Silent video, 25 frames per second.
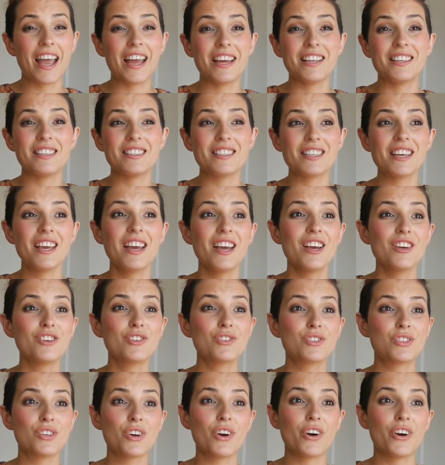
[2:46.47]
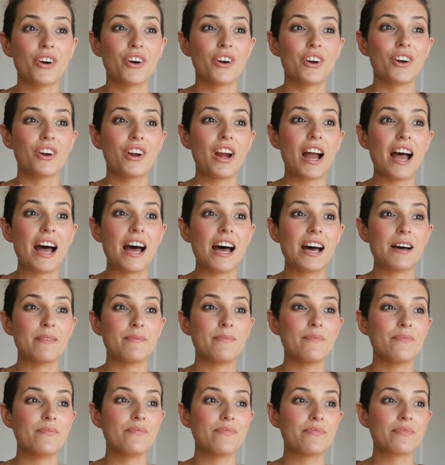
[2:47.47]
And
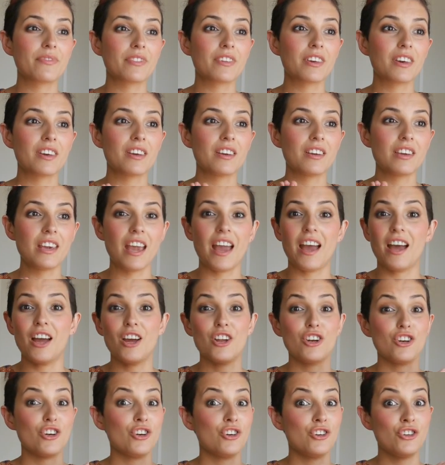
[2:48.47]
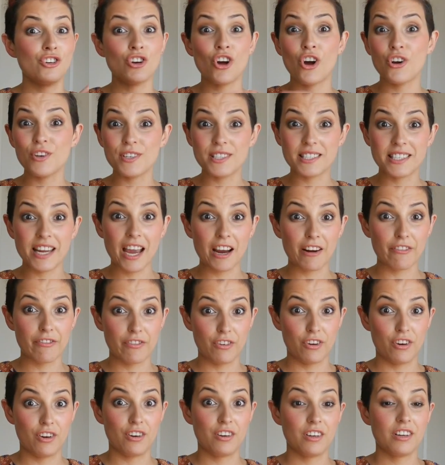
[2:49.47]
so no snack
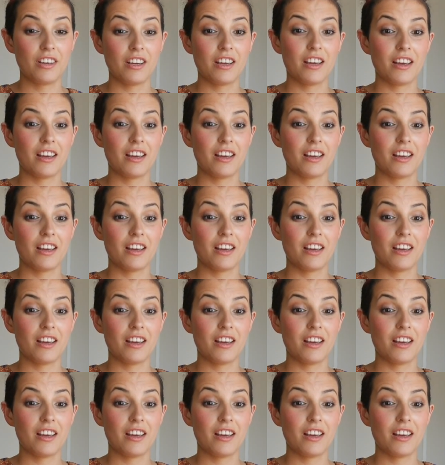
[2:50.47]
food.